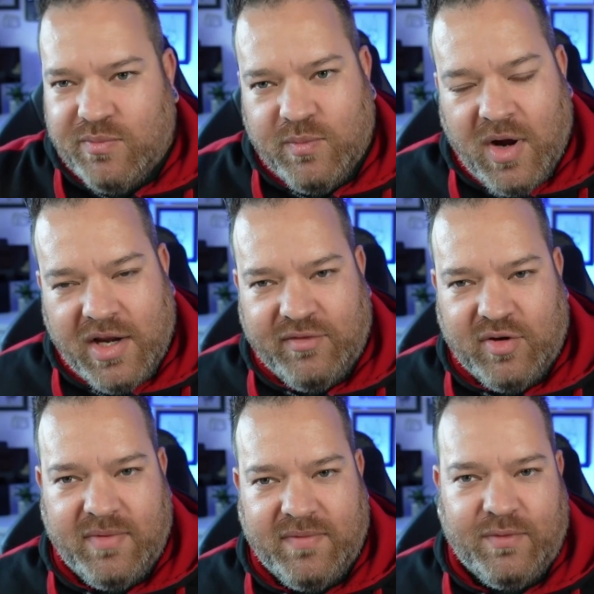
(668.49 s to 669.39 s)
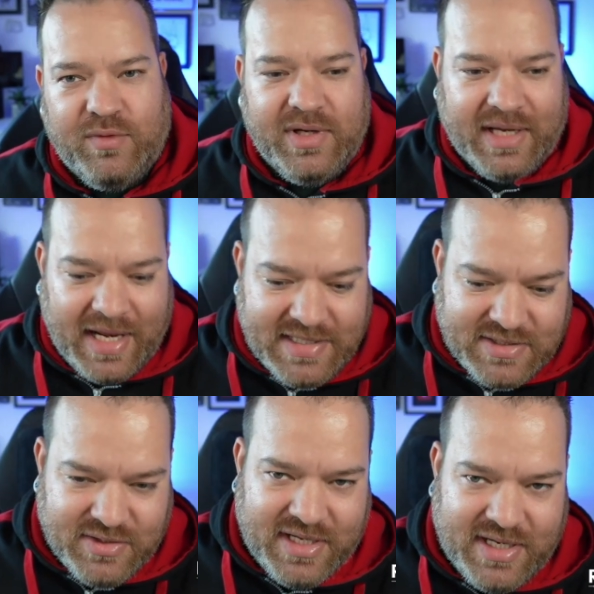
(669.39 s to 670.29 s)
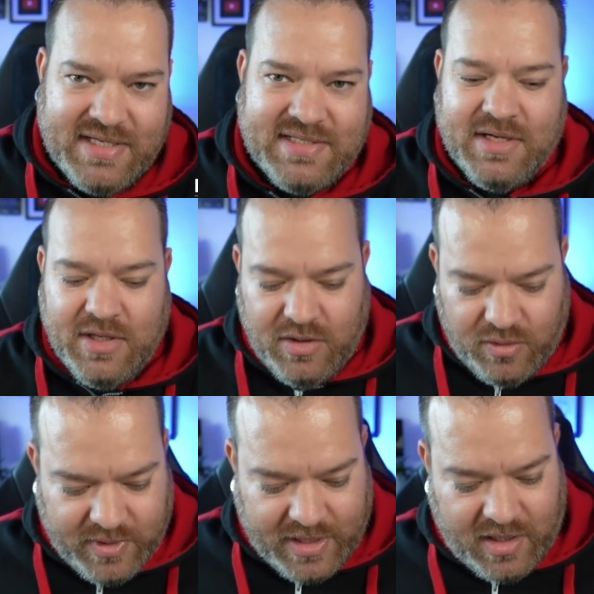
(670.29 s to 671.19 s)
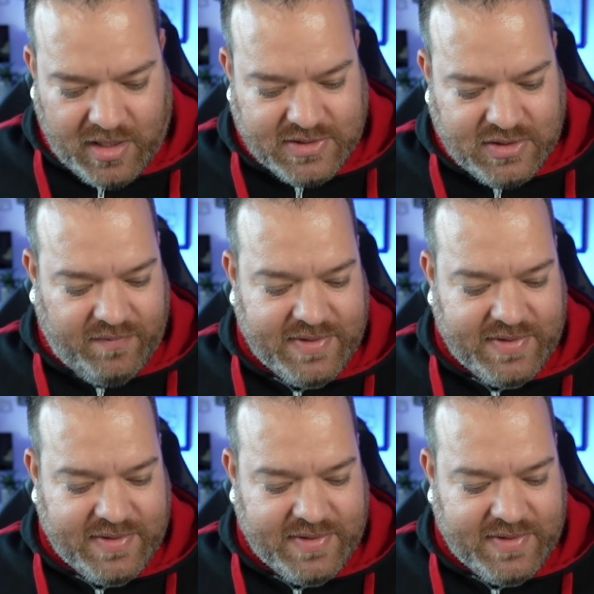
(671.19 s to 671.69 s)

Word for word: work you've done before, your case studies, all that kind of stuff.